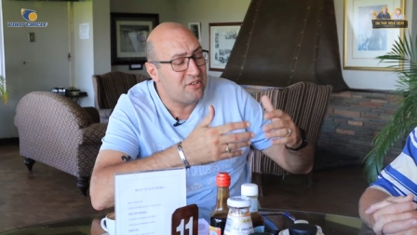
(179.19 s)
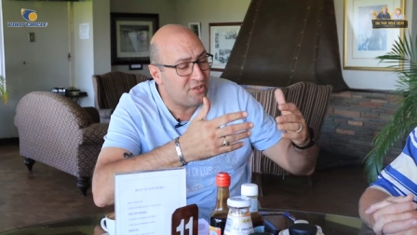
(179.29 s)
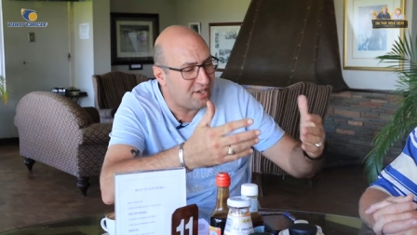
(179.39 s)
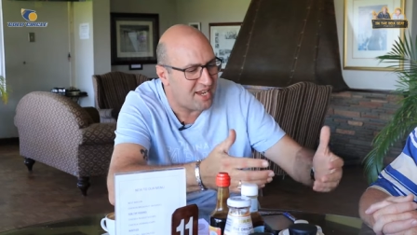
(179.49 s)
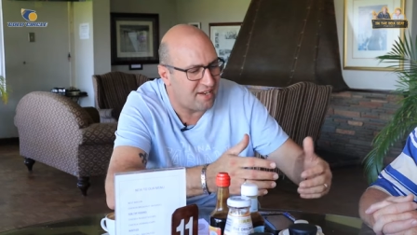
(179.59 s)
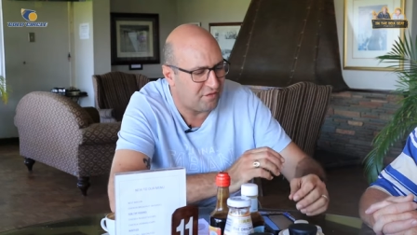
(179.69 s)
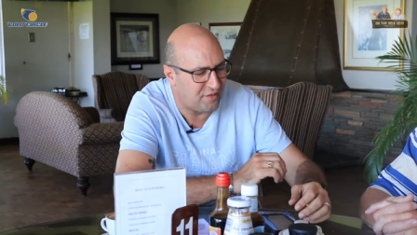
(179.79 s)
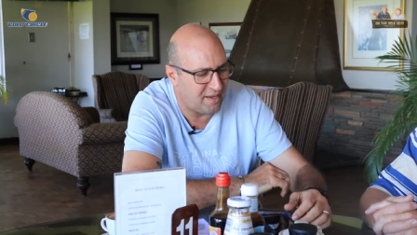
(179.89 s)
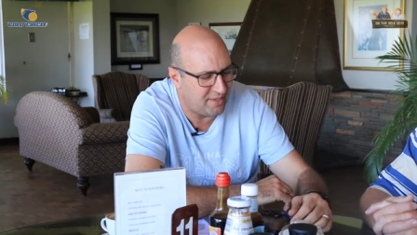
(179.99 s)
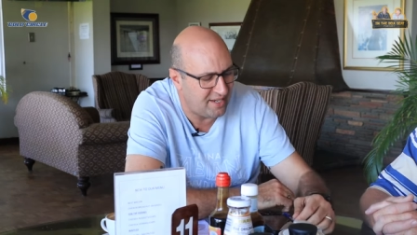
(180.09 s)
You're a young
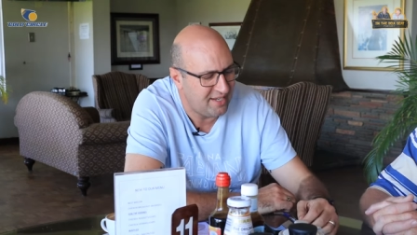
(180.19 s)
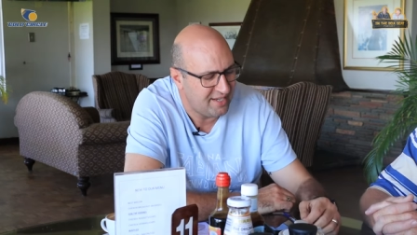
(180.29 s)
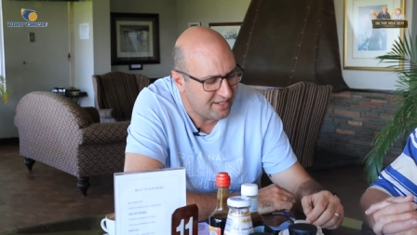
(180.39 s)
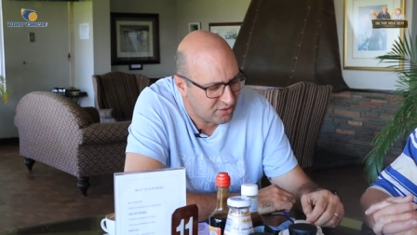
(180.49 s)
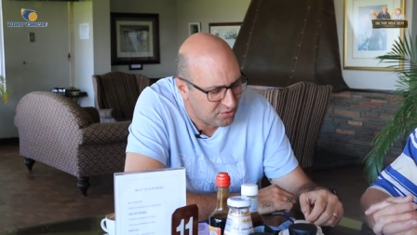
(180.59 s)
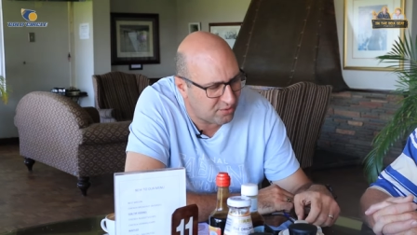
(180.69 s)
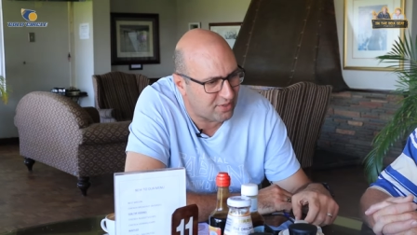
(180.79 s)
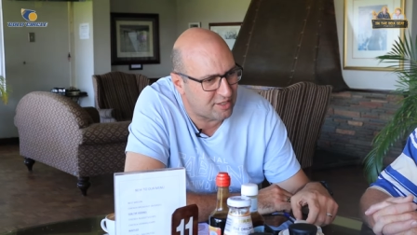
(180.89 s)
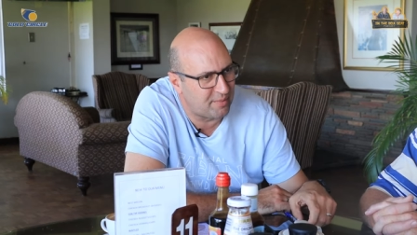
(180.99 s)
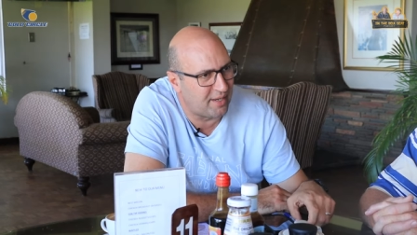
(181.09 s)
family. Talk
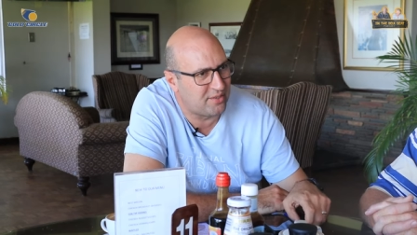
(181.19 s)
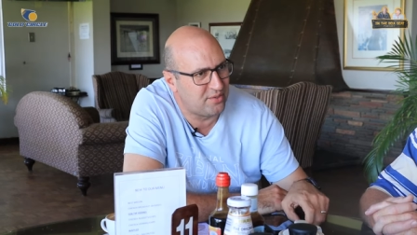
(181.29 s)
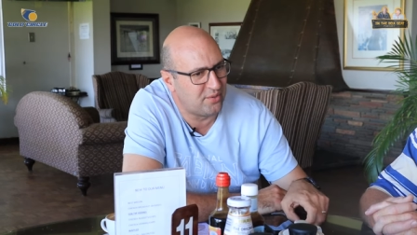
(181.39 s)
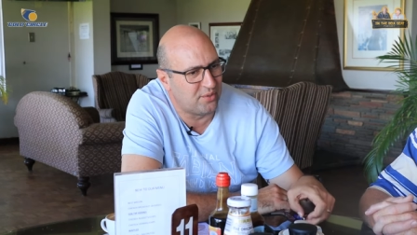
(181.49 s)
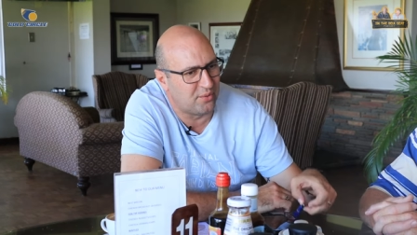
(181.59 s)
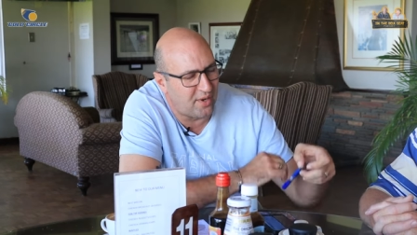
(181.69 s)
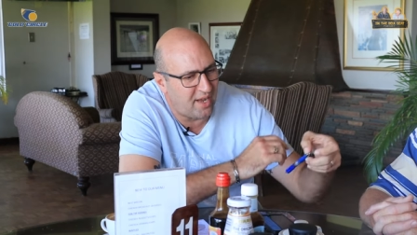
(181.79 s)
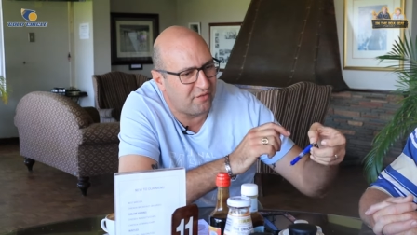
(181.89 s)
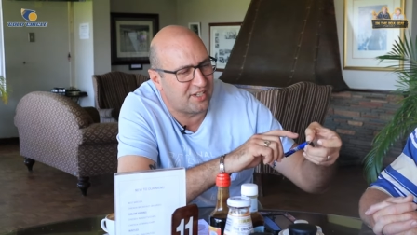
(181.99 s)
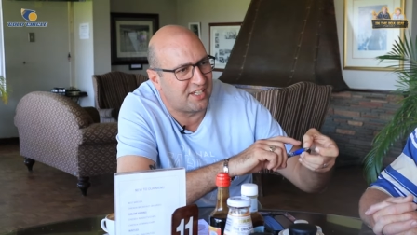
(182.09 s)
to us about your, your
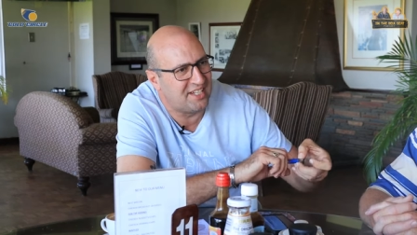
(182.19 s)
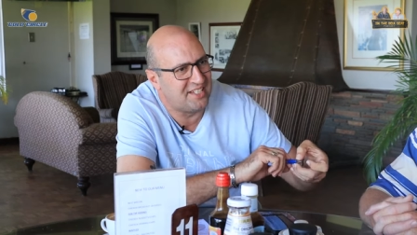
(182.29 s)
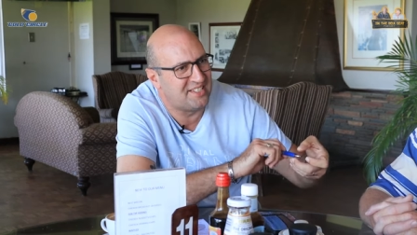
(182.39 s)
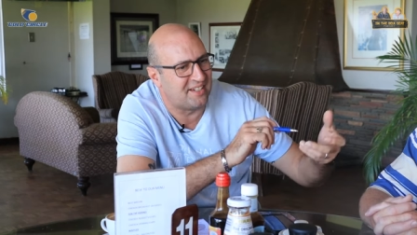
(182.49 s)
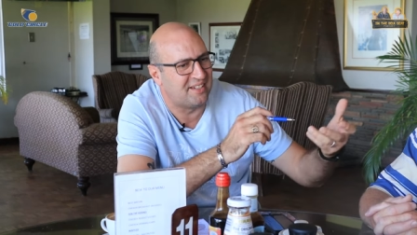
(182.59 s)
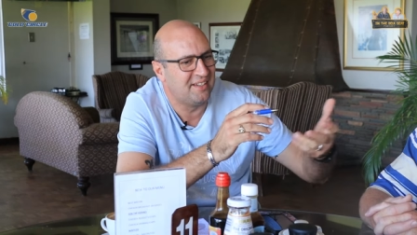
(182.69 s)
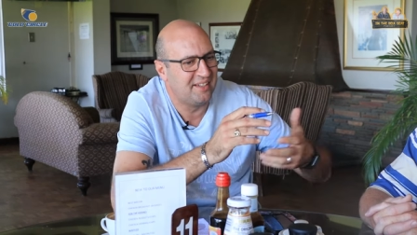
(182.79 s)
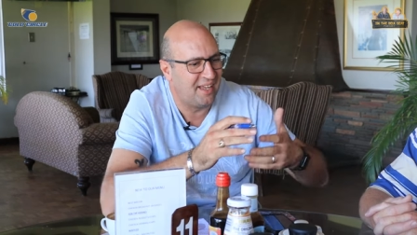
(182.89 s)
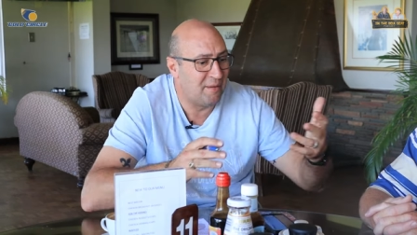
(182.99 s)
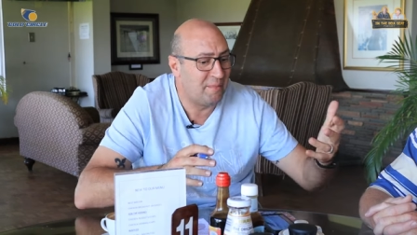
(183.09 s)
wife and kids and
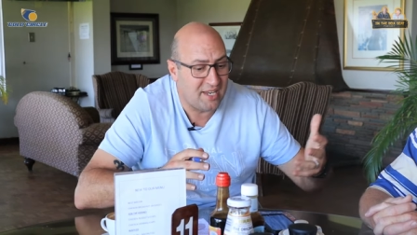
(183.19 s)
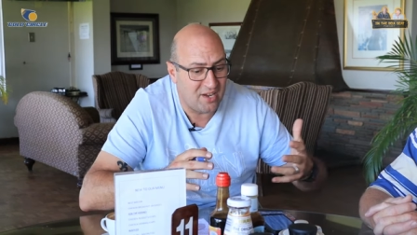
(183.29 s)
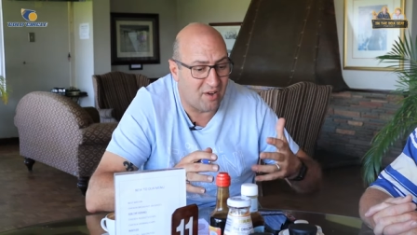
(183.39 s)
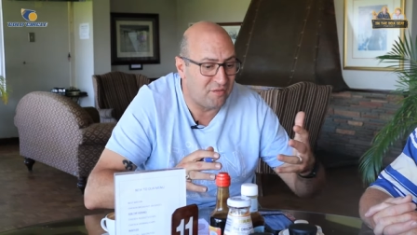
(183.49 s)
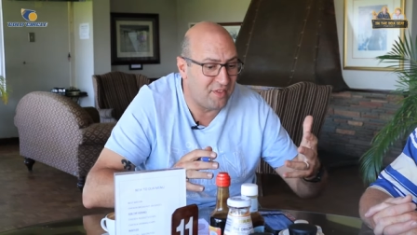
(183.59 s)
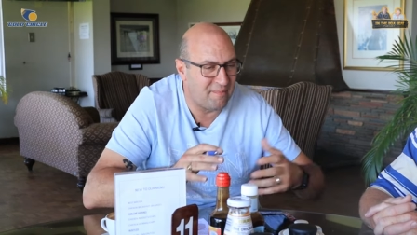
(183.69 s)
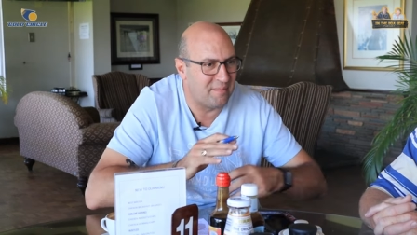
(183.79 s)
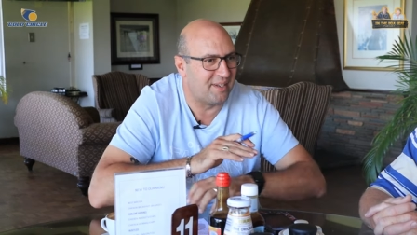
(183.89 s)
how many of them?